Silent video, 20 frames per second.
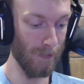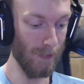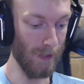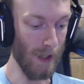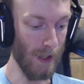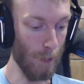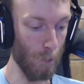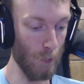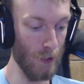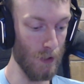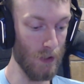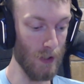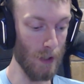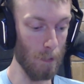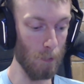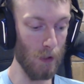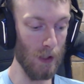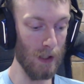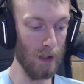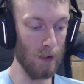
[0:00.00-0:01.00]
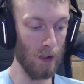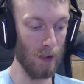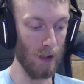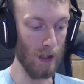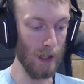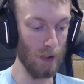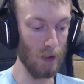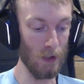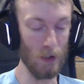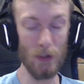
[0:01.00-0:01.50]
That was something that
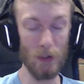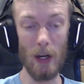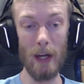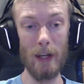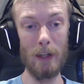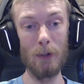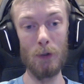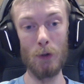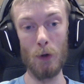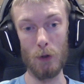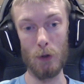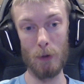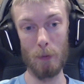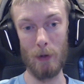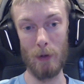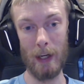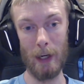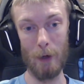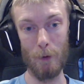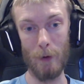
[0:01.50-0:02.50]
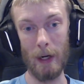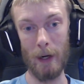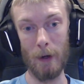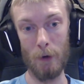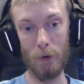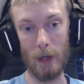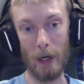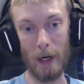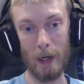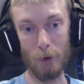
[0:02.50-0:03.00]
I decided not to play
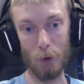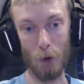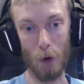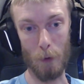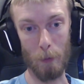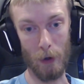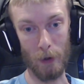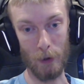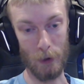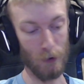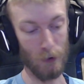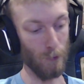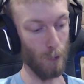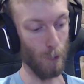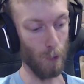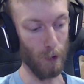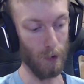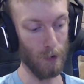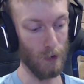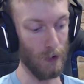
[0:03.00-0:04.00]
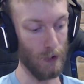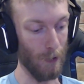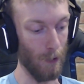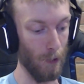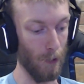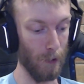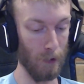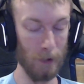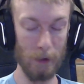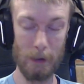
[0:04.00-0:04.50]
around and got punished for it,
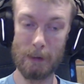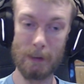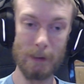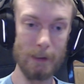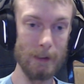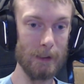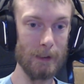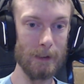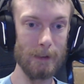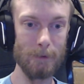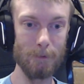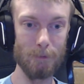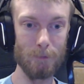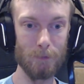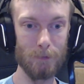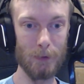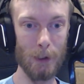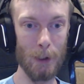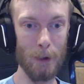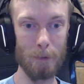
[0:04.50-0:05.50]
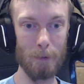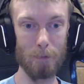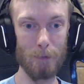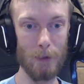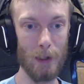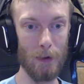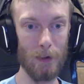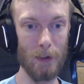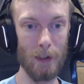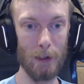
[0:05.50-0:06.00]
so you know,
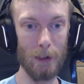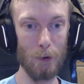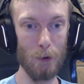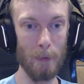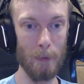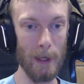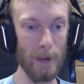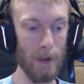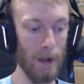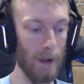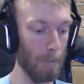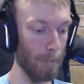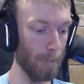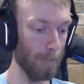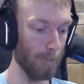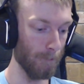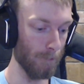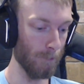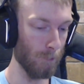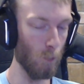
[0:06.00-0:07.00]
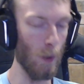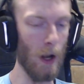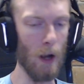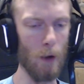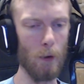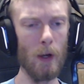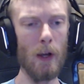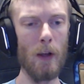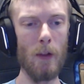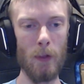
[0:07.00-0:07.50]
nothing I can do about that.
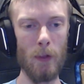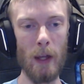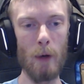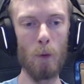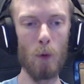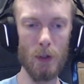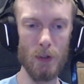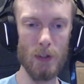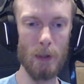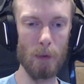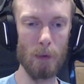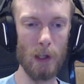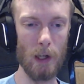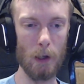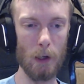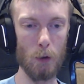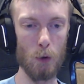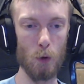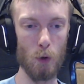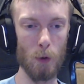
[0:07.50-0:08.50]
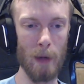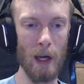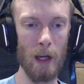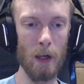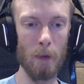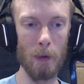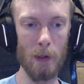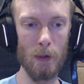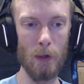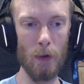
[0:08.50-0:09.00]
Well, there was something I could do about
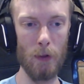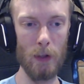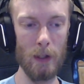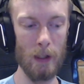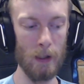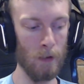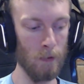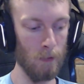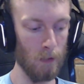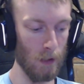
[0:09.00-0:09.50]
it, but nothing